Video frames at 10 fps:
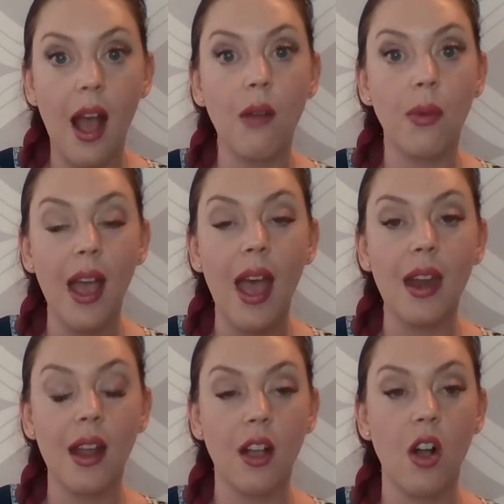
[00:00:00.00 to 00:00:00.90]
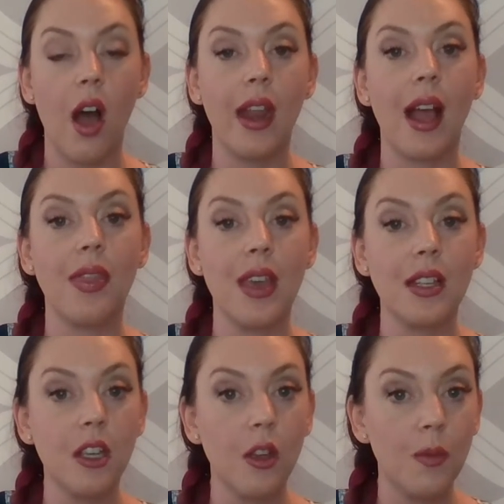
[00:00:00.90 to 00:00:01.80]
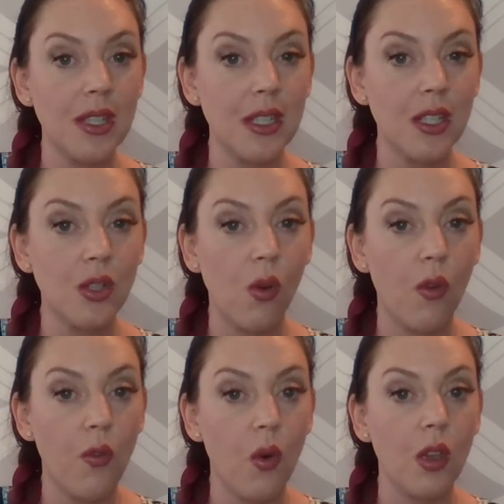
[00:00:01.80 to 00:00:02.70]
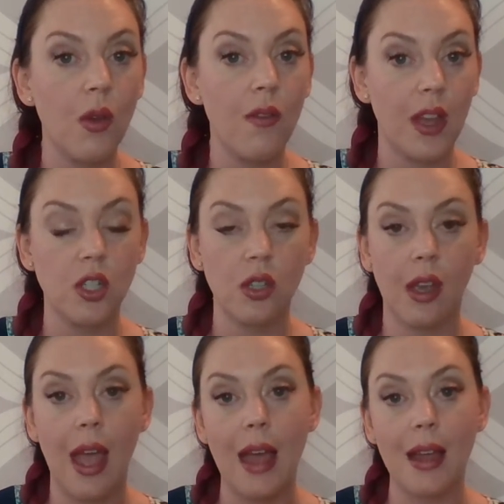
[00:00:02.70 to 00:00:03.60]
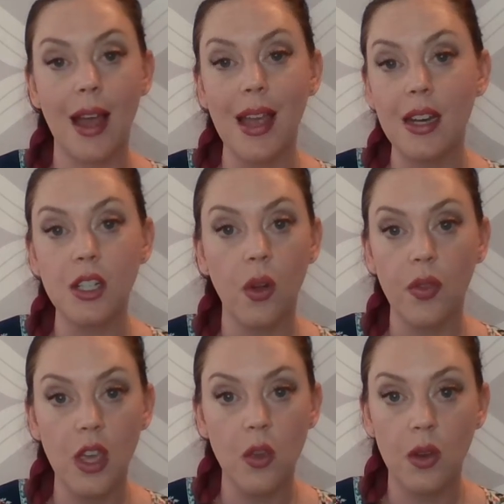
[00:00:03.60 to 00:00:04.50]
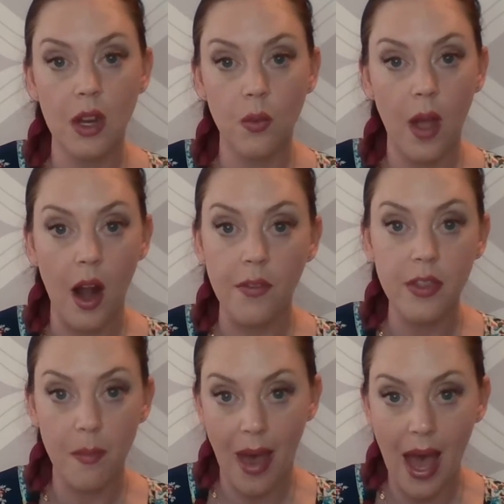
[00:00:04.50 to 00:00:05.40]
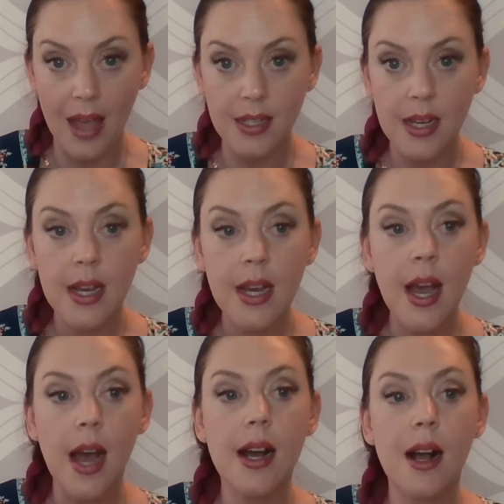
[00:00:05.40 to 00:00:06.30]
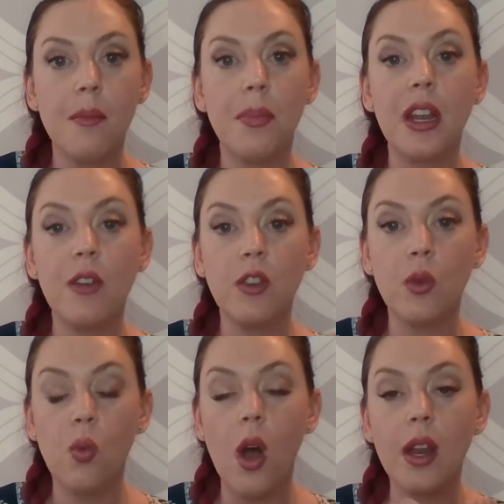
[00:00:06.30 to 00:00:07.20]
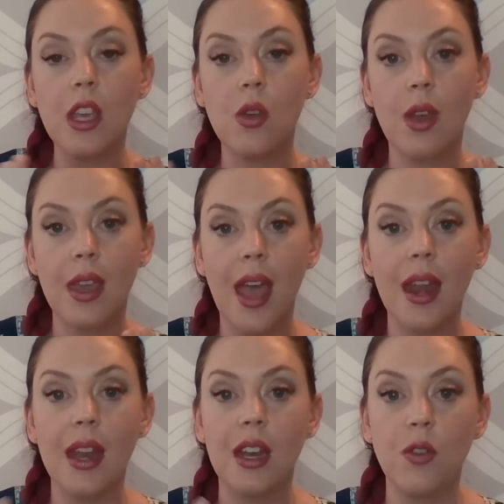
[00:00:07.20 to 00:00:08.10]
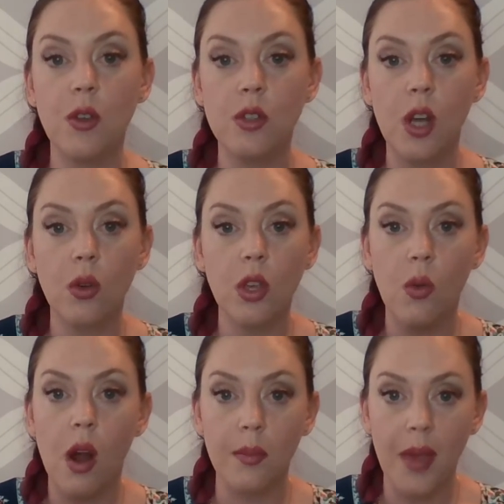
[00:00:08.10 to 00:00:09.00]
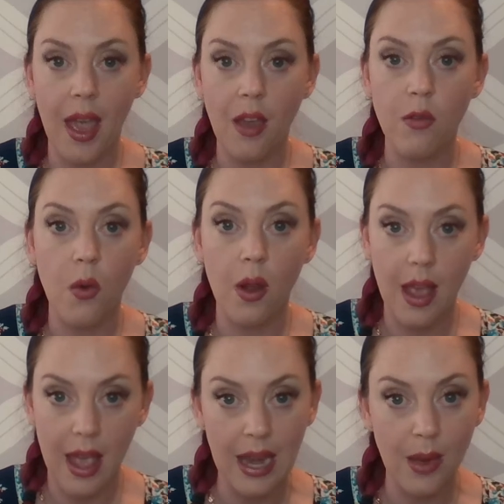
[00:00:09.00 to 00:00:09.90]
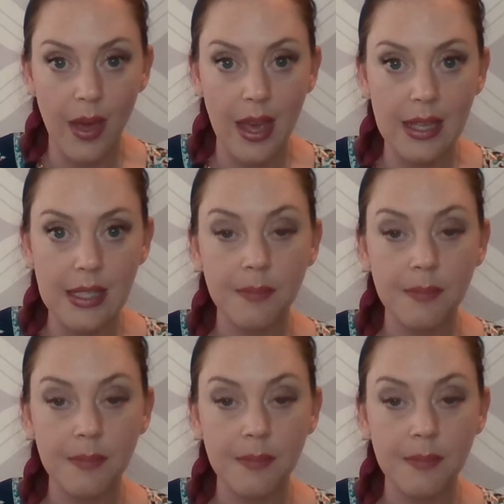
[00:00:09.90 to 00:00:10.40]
I went ahead and I got it. I think it's a good business tool for you eventually. I kind of don't think you need it right off the bat. But if you want it, you can get it. And if you don't, you aren't paying for it anyways.